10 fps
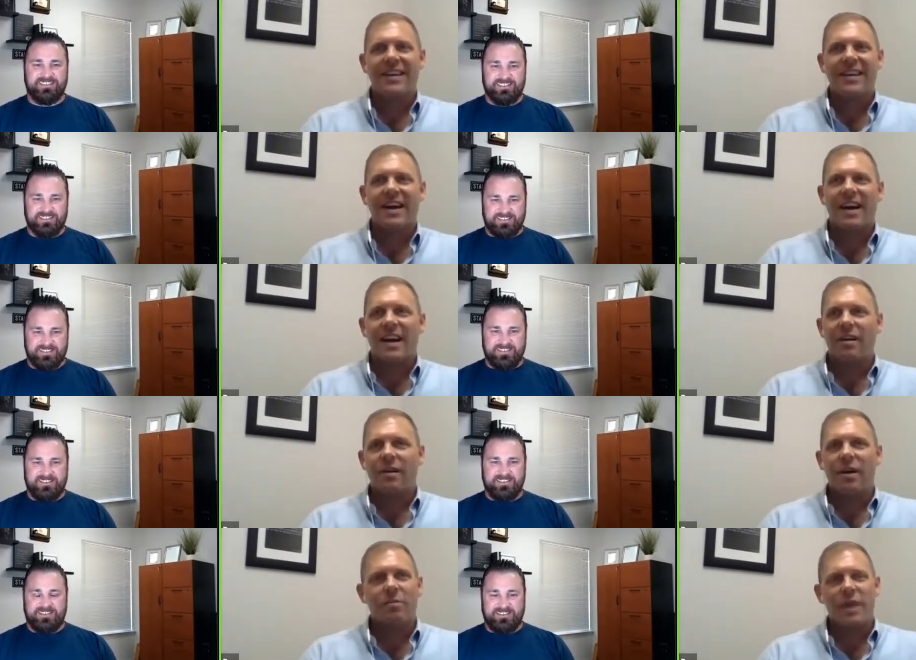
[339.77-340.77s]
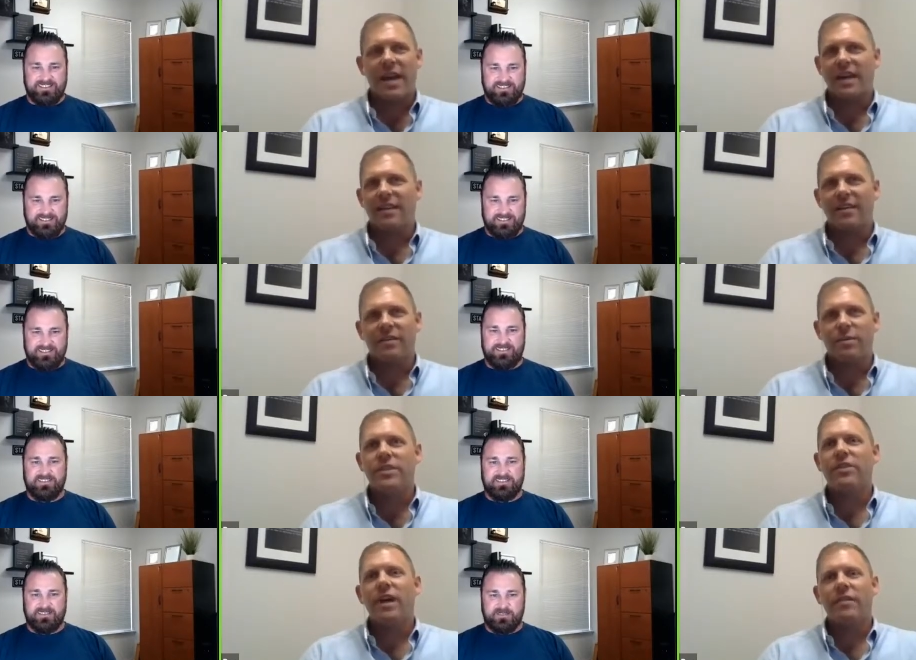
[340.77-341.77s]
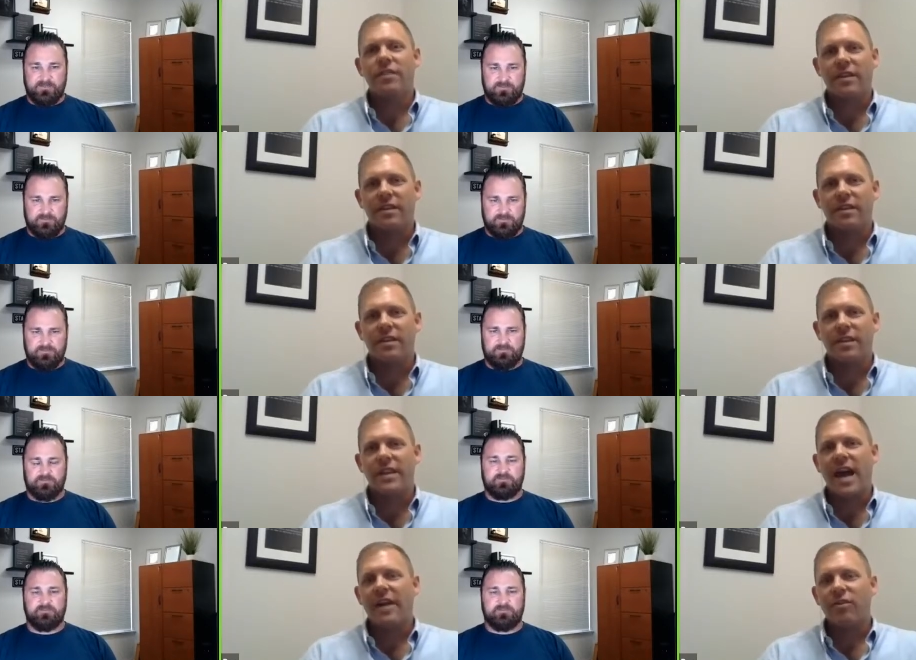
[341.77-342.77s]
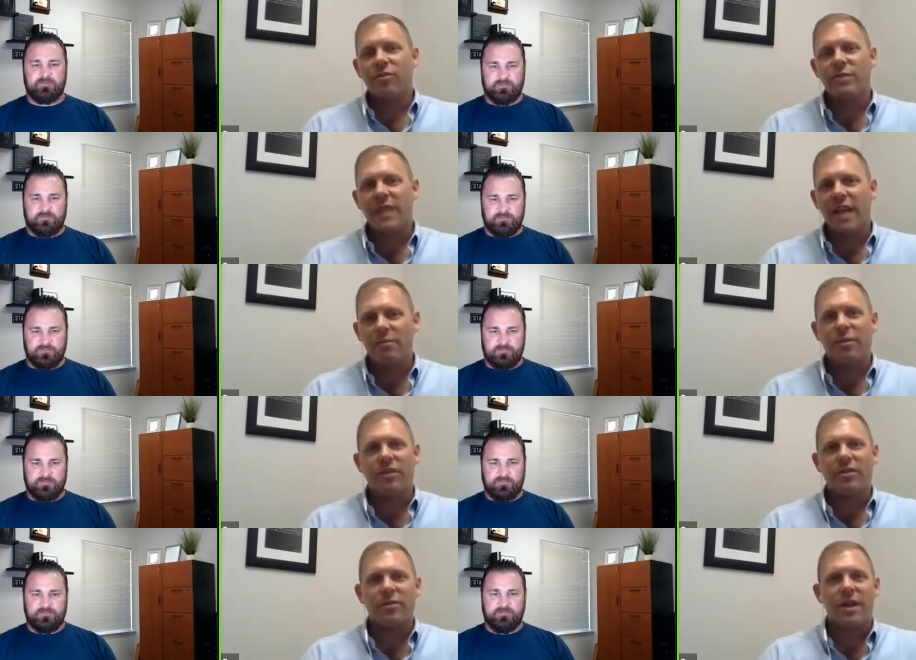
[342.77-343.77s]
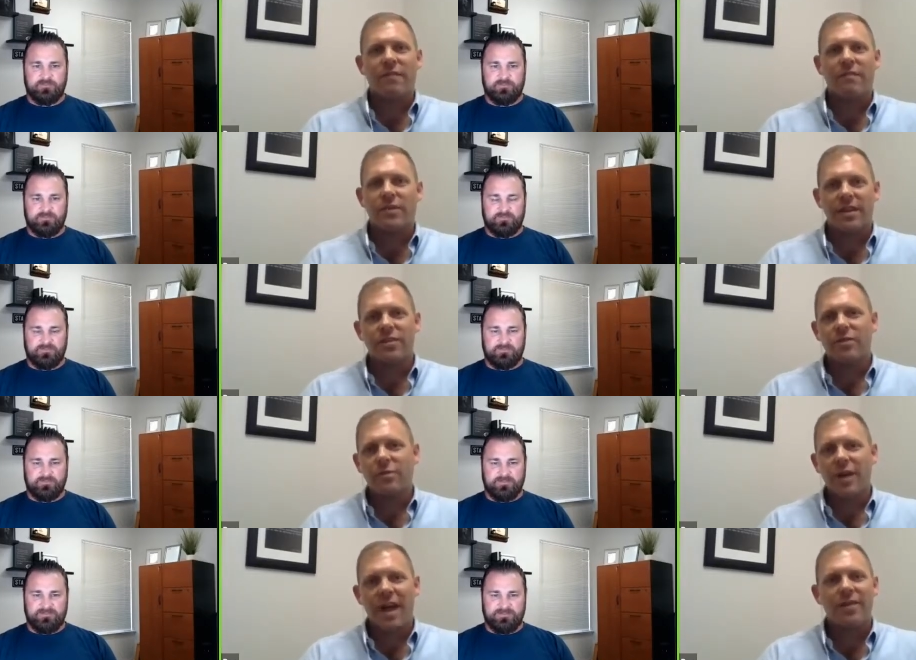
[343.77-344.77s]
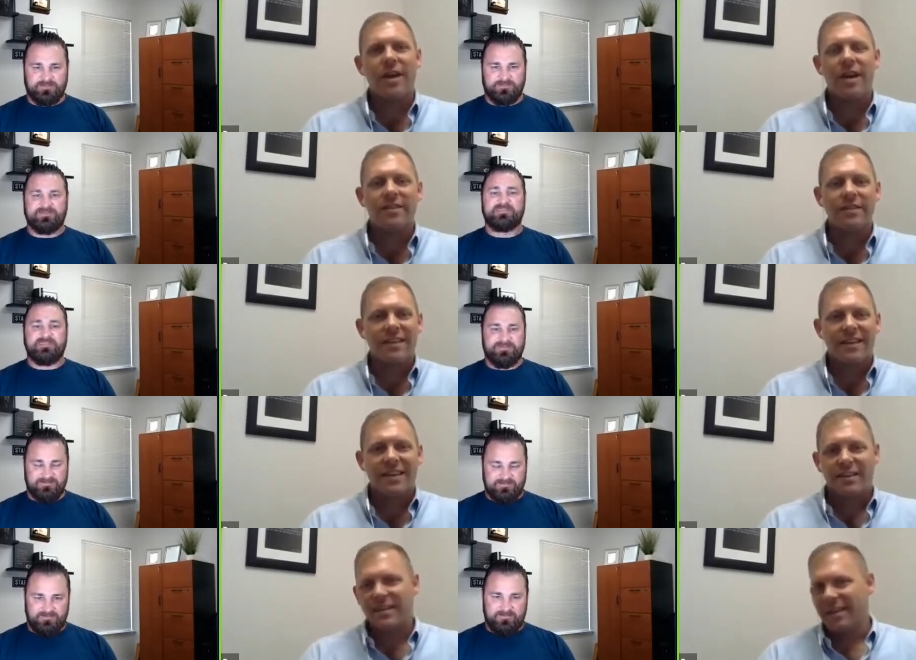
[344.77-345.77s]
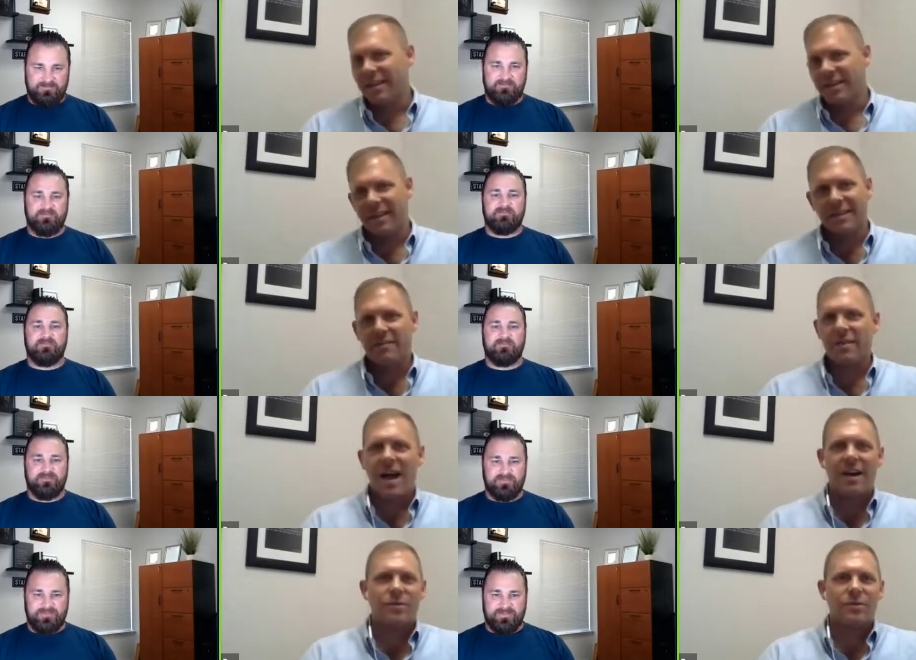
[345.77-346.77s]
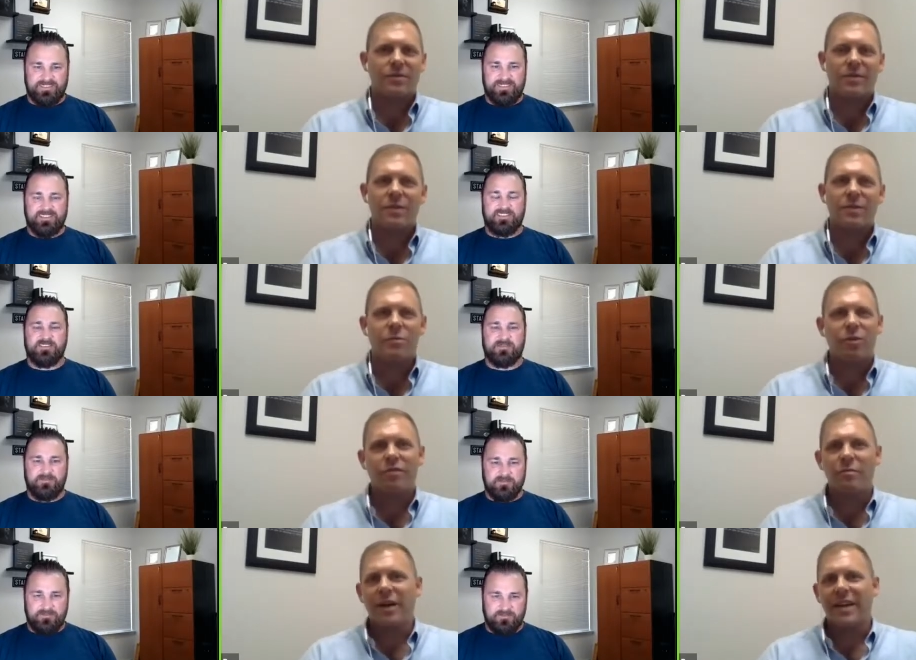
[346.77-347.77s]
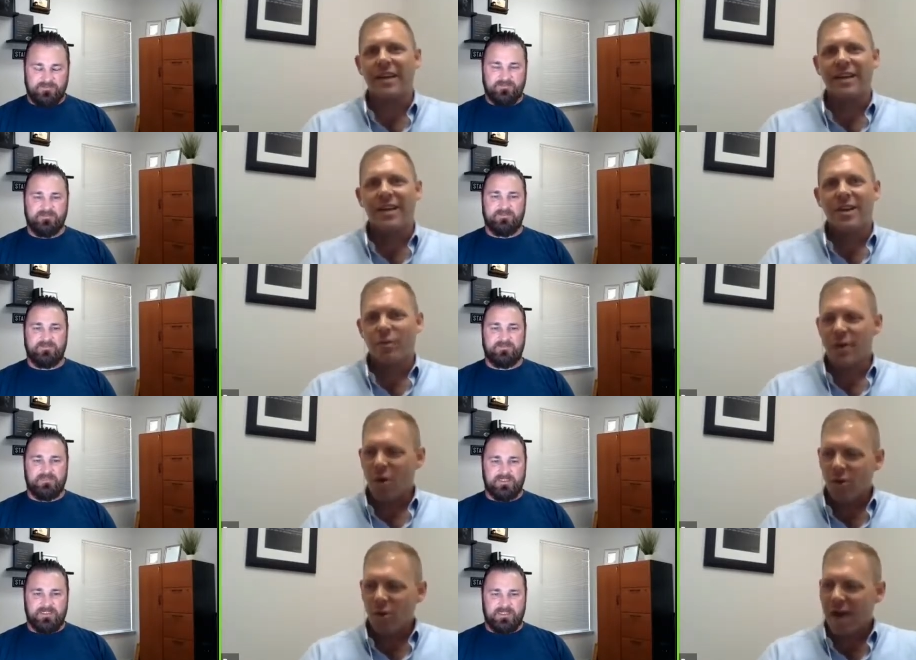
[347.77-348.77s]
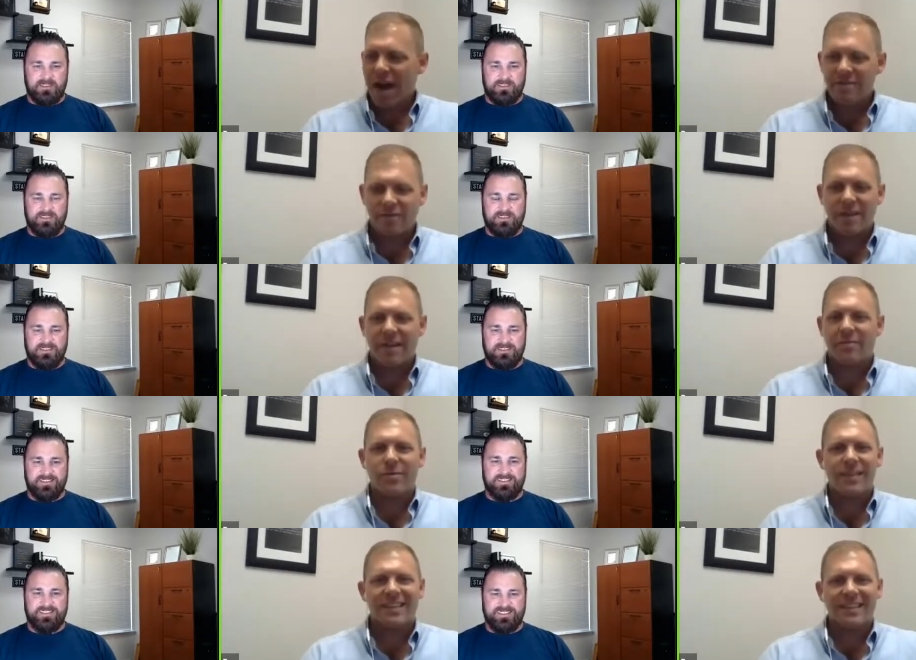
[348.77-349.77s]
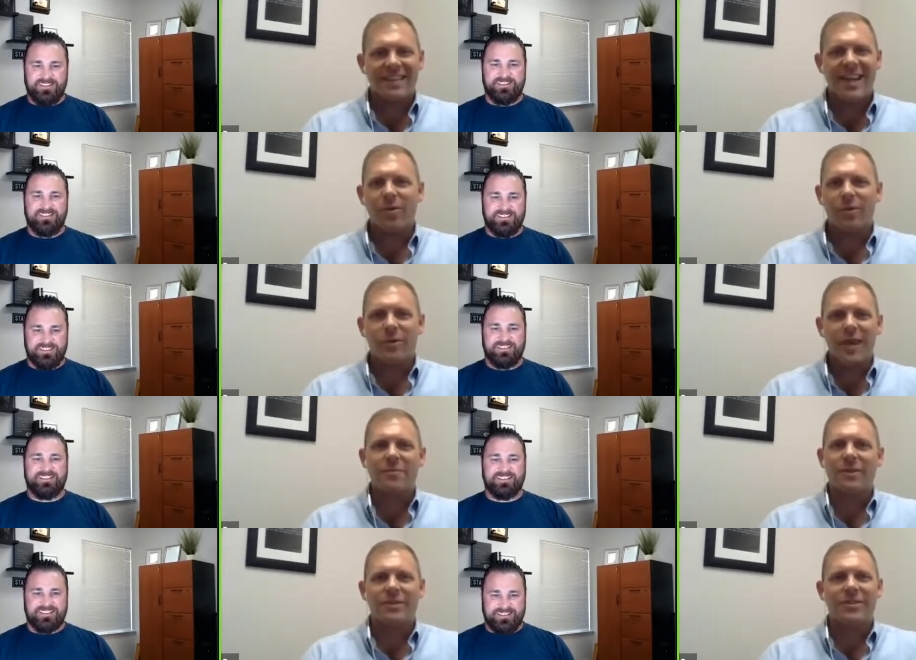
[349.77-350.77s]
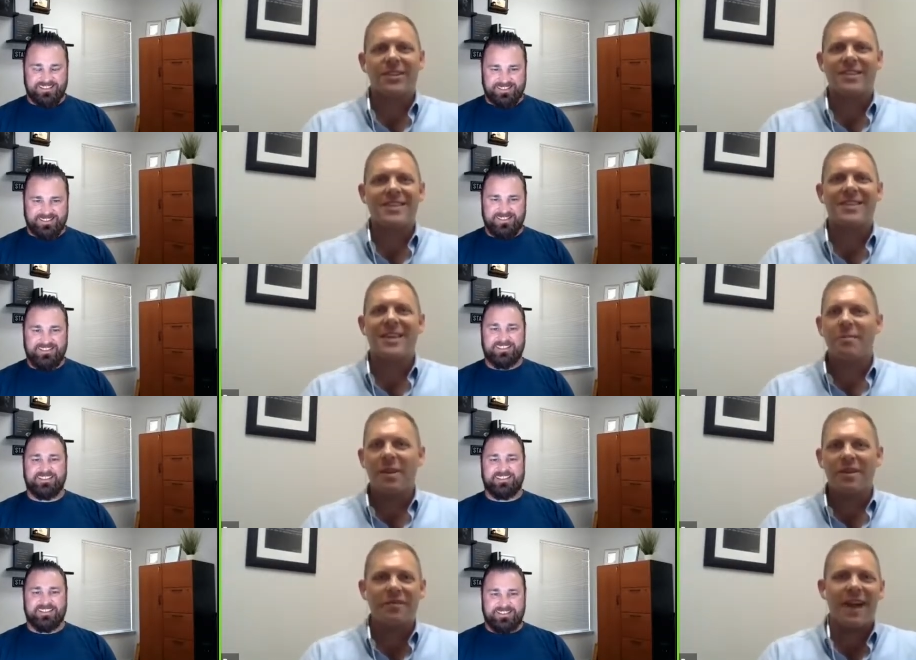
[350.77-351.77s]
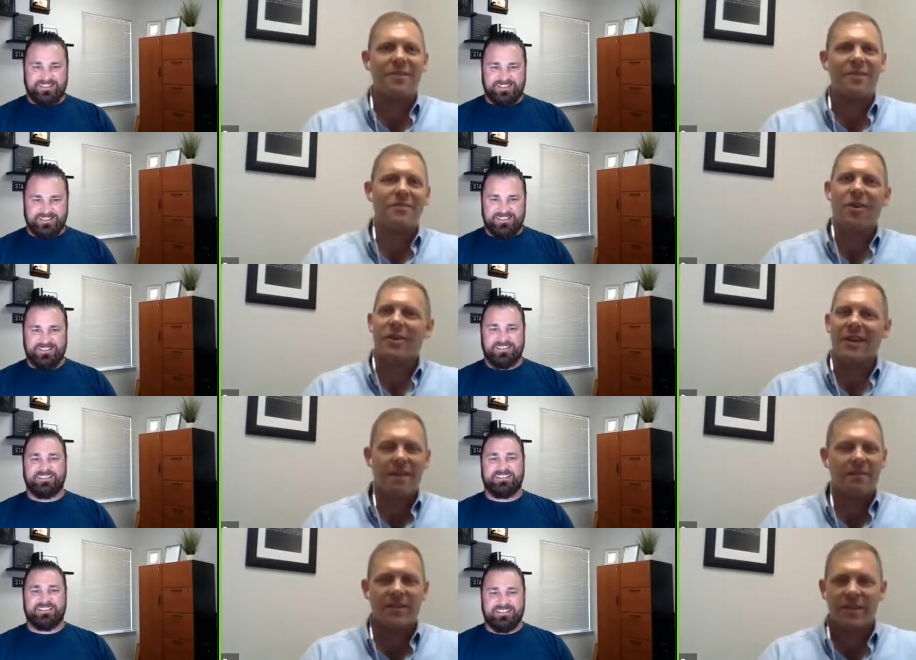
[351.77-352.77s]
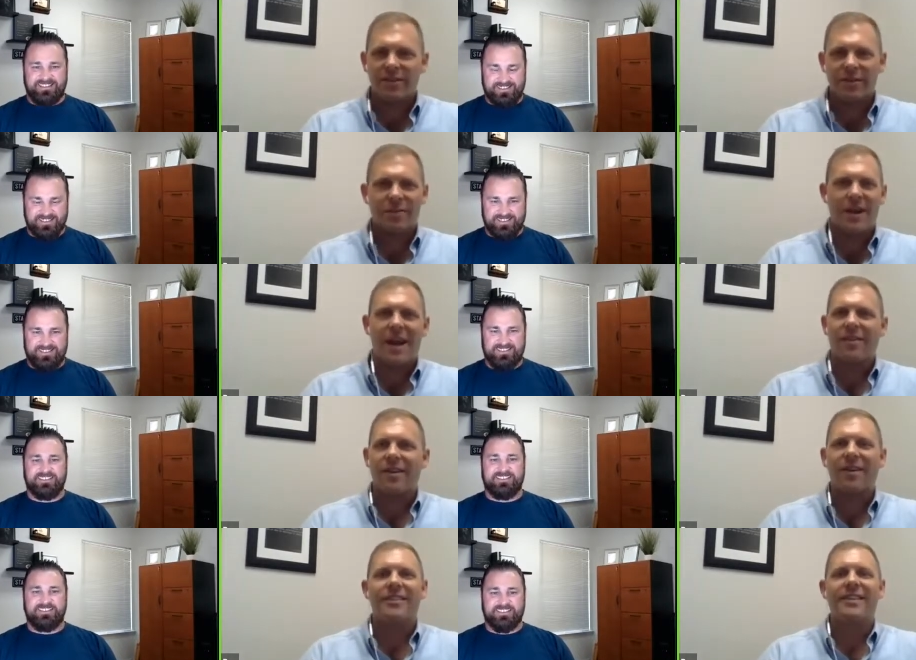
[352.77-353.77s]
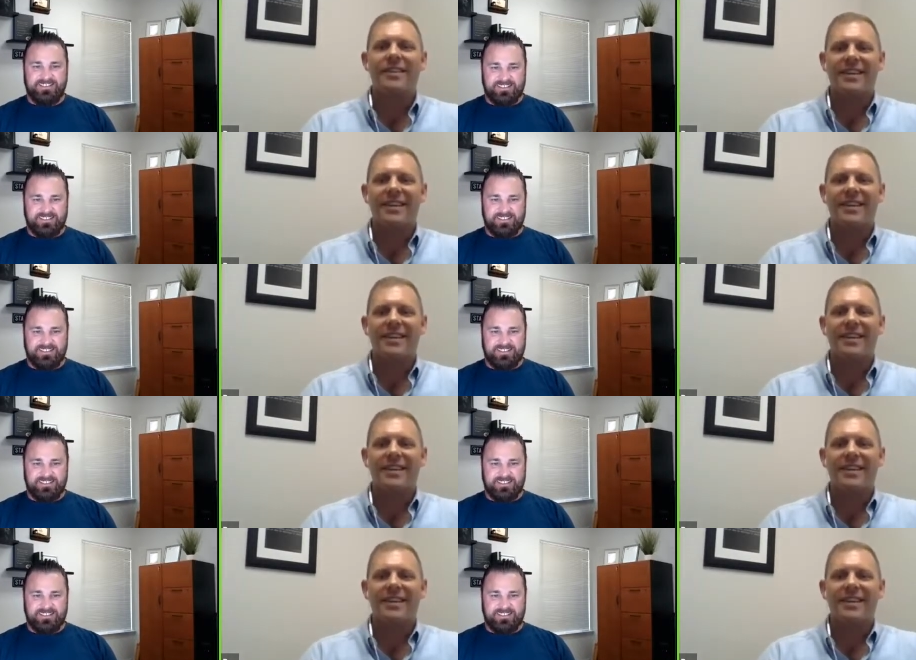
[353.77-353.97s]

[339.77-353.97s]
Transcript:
Speaker 1: Uh, oh man, we still have the the dining room table that those conversations were had around. This is in a different house. We've since moved, but like we hold on for whatever reason to that old table just because of the sentimental value of all the conversations that were had around it